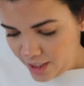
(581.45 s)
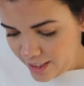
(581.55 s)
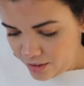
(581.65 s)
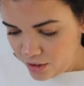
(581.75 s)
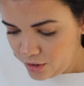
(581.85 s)

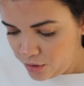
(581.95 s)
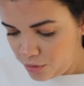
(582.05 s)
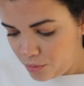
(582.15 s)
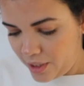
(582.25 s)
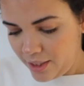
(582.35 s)
got this
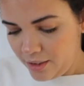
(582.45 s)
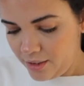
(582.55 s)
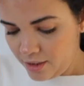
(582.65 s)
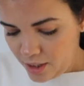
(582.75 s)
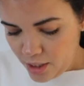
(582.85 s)

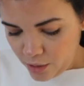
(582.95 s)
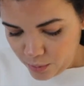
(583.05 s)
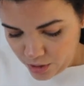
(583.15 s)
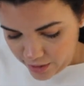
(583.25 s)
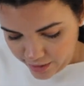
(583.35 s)
dress,
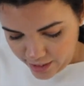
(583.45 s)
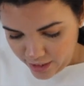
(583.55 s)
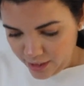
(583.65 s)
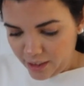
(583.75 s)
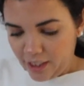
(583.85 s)
which I
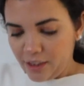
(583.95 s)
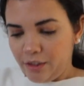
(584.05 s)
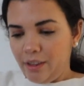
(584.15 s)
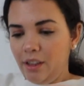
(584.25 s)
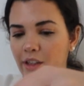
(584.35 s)
got an
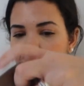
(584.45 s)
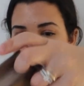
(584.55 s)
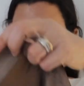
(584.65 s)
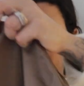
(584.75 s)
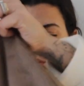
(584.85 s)
extra
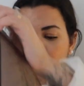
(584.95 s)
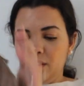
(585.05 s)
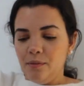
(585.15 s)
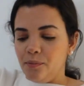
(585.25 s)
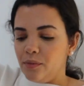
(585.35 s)
large as well.